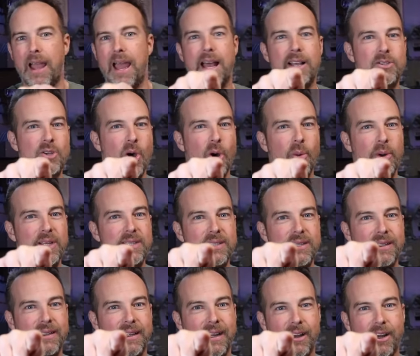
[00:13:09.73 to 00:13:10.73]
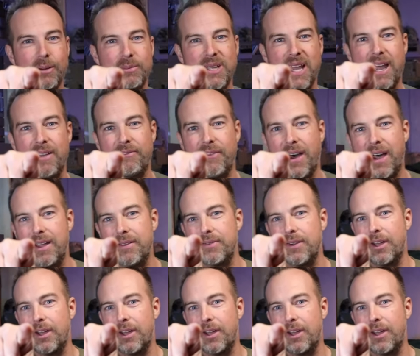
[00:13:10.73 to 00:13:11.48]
As always, here comes a high five.